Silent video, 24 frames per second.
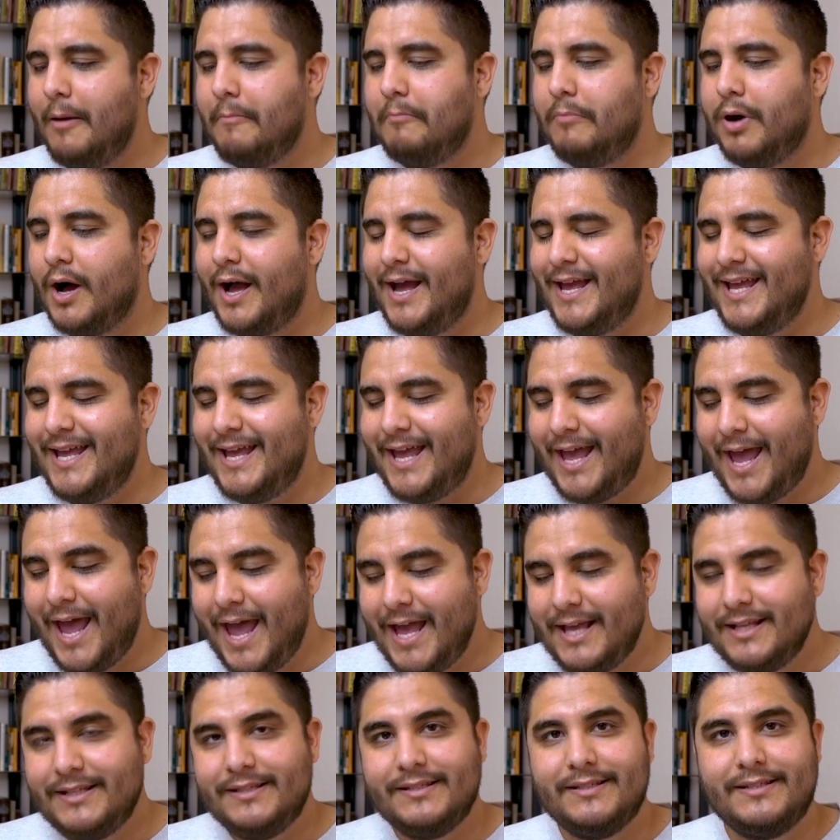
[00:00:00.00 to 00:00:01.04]
But it
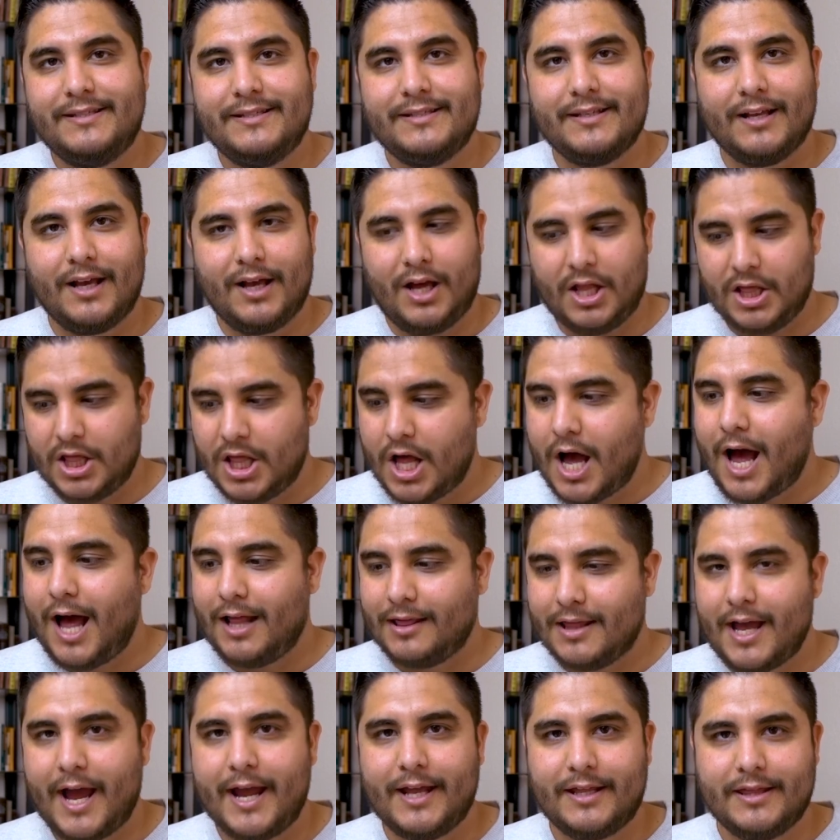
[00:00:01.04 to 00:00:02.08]
ends a
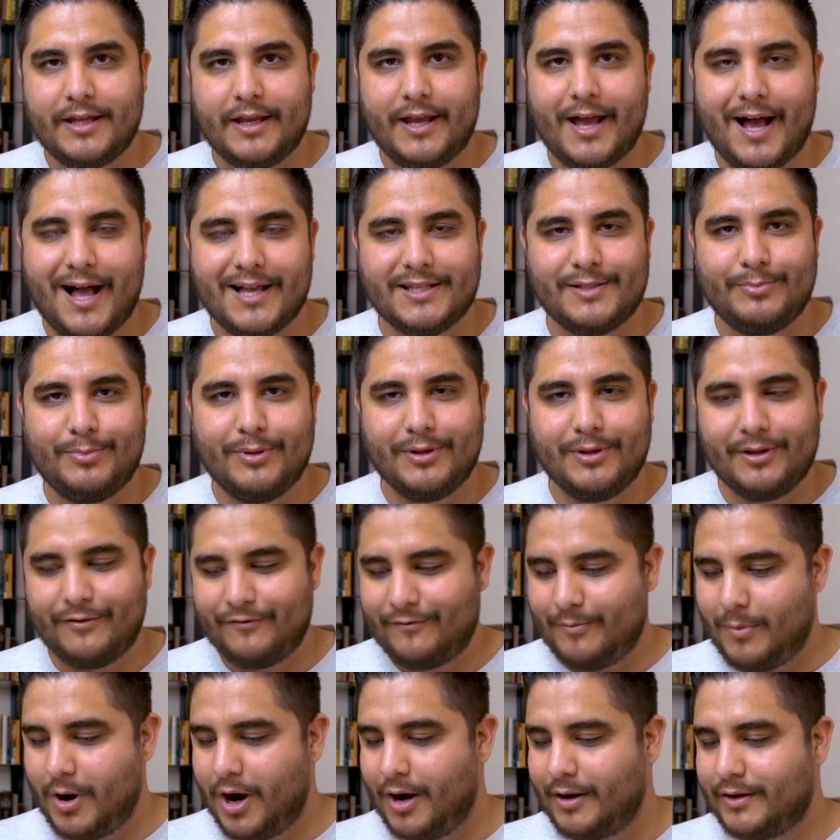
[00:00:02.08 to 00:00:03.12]
lot like the Gospel
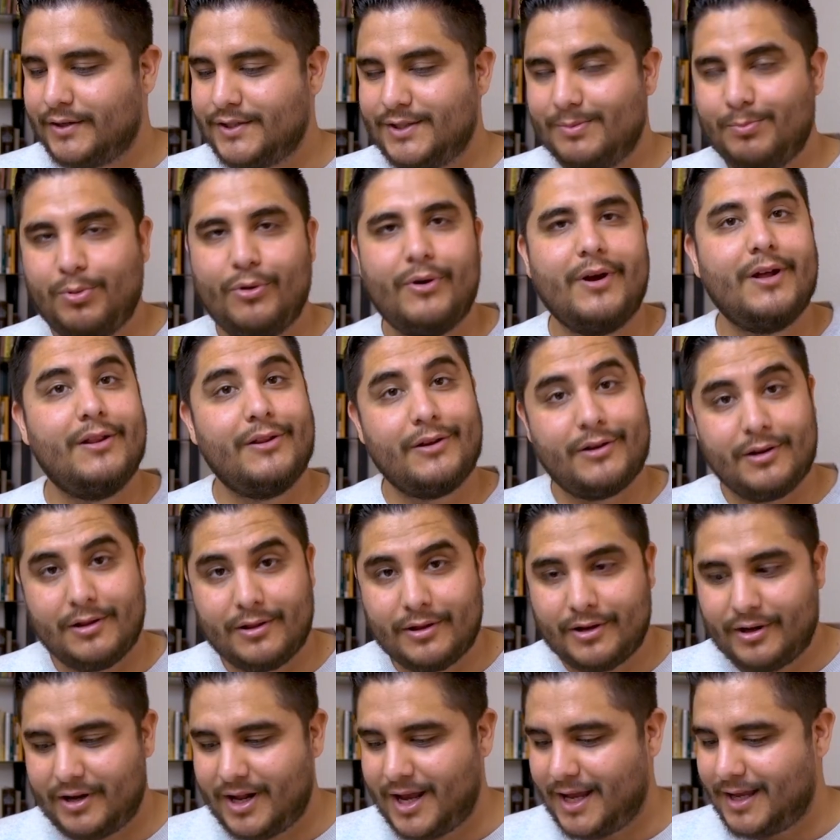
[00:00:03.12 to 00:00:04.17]
of Mark. Spoiler
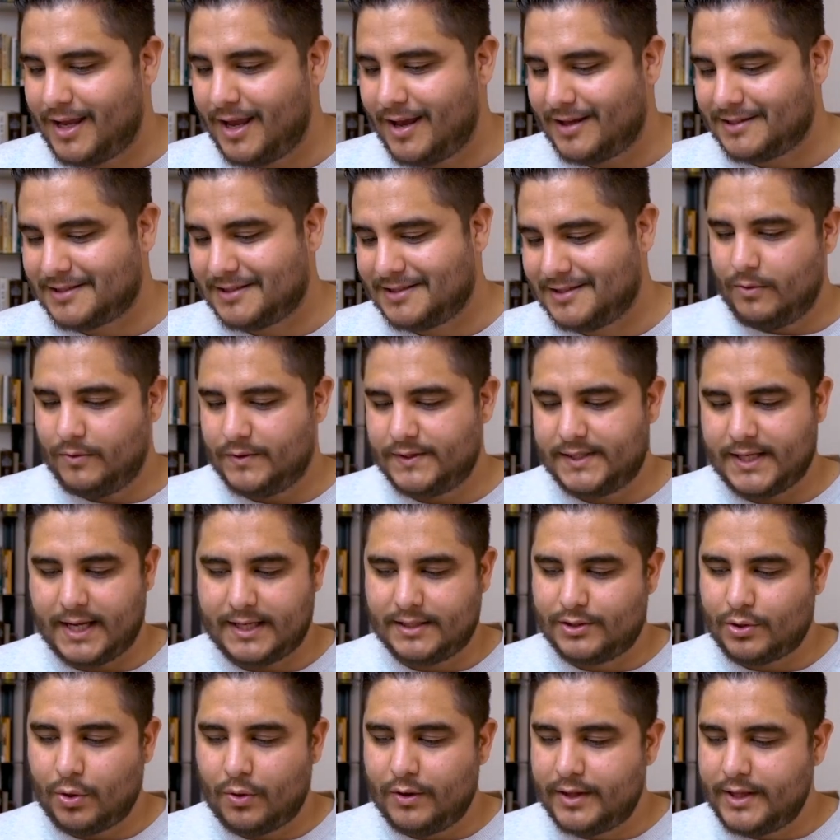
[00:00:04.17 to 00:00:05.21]
alert, I guess. Where it's
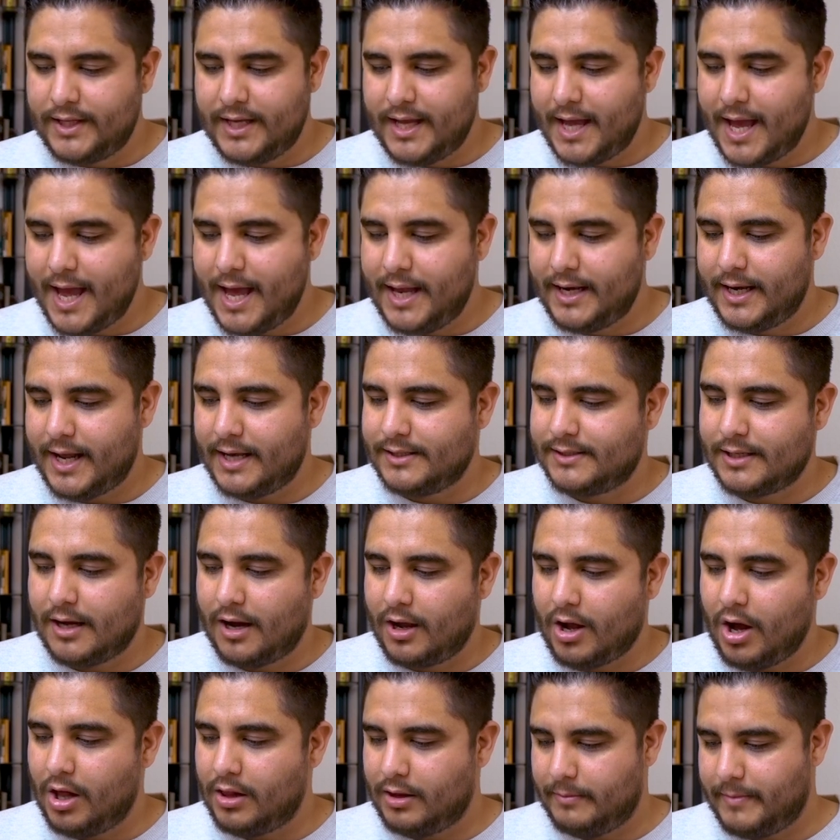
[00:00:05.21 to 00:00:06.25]
like toward the end, I
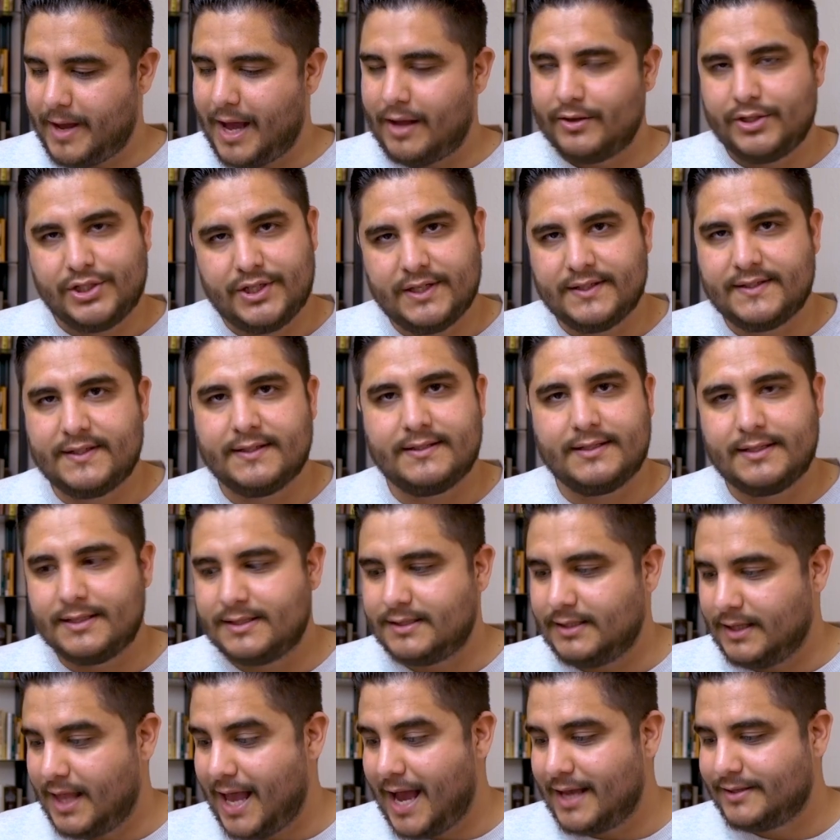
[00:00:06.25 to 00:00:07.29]
talk all about
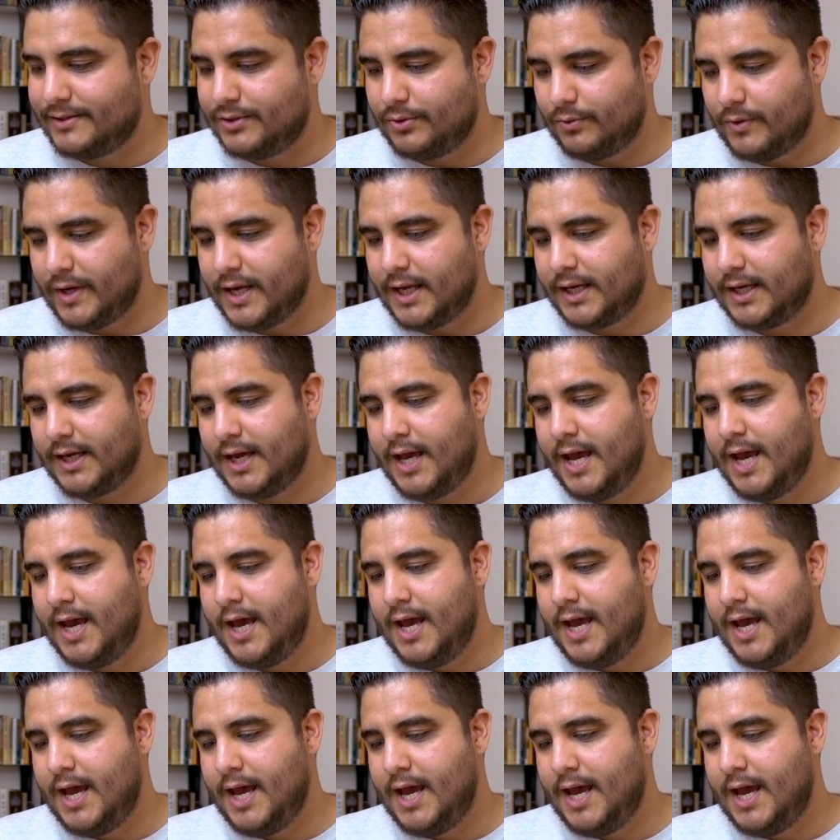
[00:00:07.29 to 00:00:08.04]
Jesus's last week.